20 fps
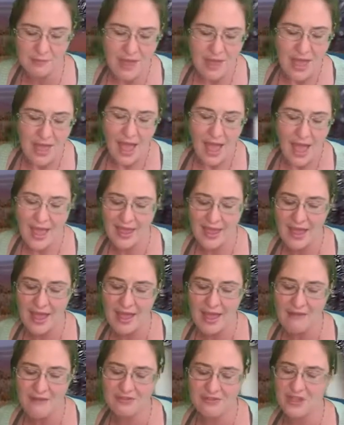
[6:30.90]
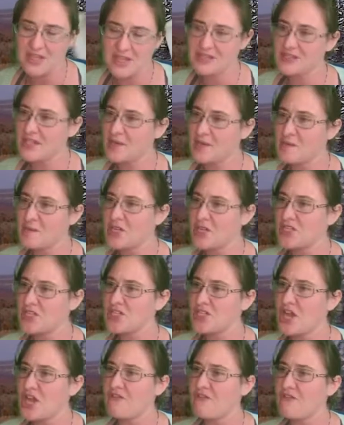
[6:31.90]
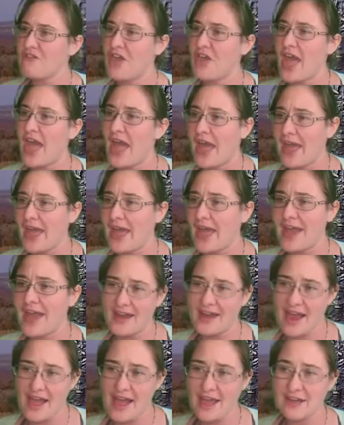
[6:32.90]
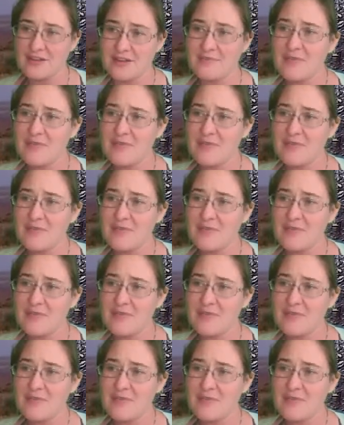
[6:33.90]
I have this image of the head head on.